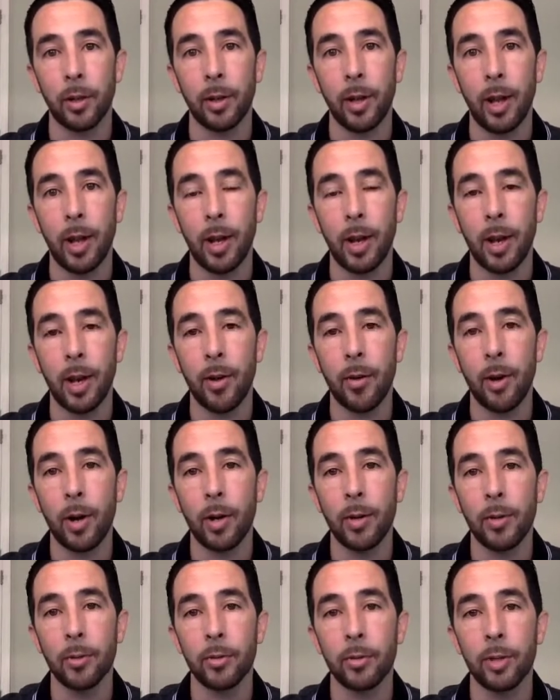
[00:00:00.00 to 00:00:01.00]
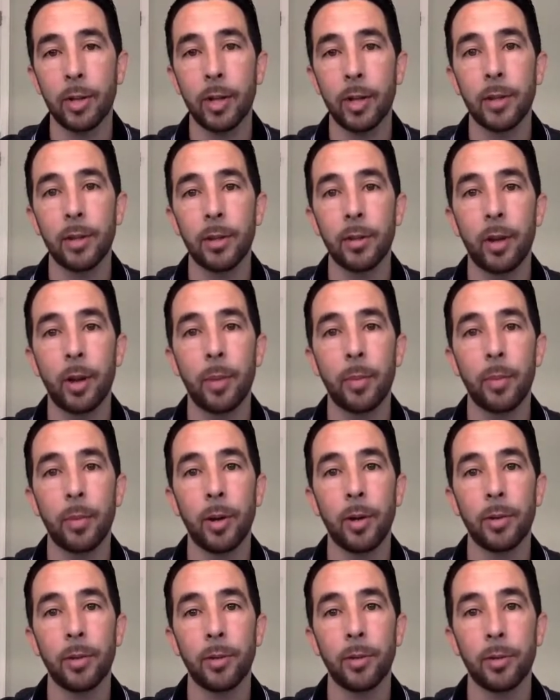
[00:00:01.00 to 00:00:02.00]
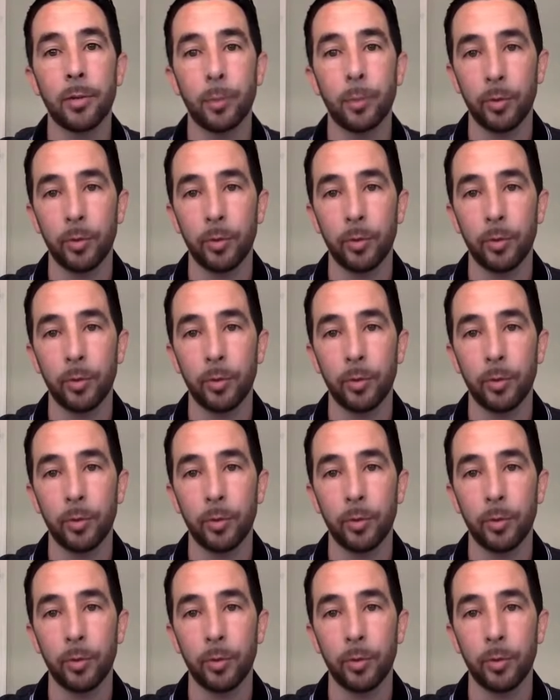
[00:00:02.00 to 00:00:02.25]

And now I understand the thought process